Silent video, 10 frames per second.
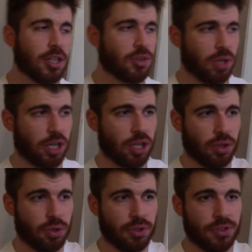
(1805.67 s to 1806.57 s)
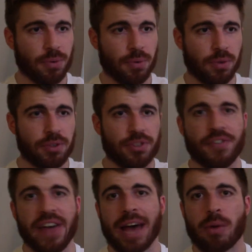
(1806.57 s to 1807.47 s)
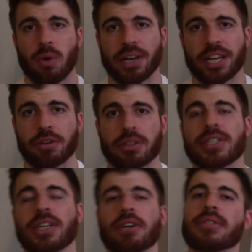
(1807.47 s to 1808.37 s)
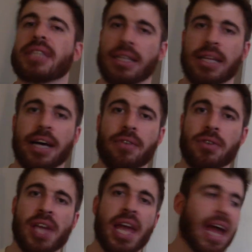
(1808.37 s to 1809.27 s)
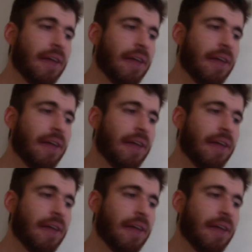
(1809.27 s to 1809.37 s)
So we're going to lose lose fat while increasing our T levels,